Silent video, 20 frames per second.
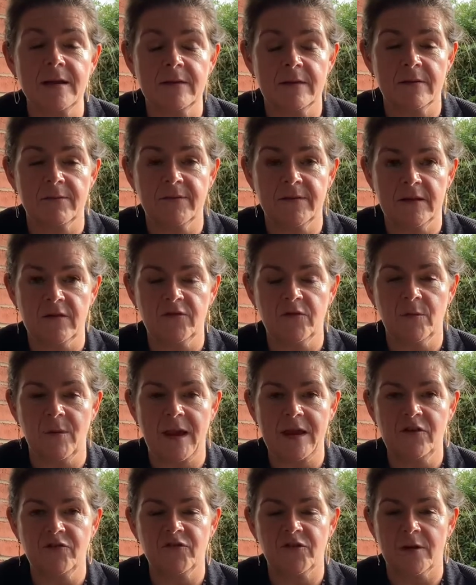of
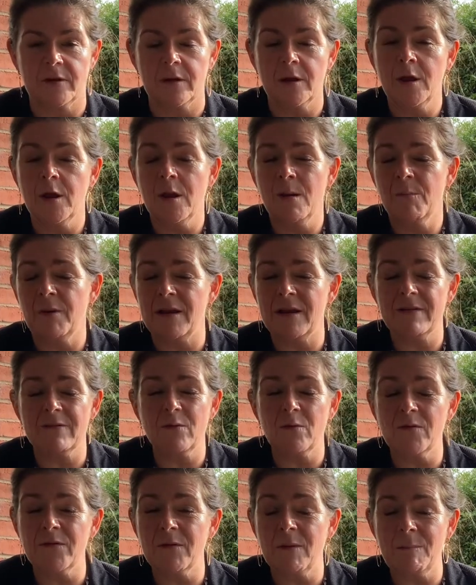situation. But it's
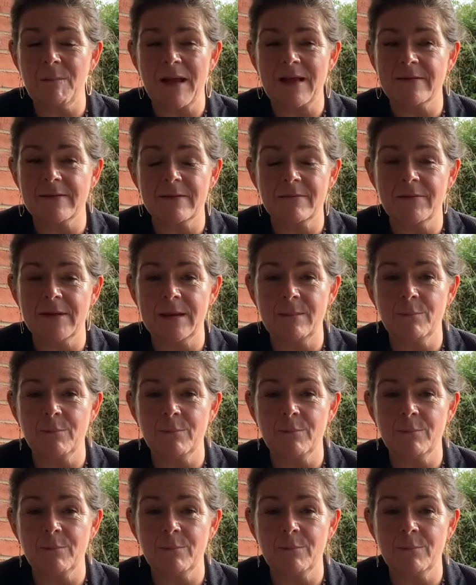also a massively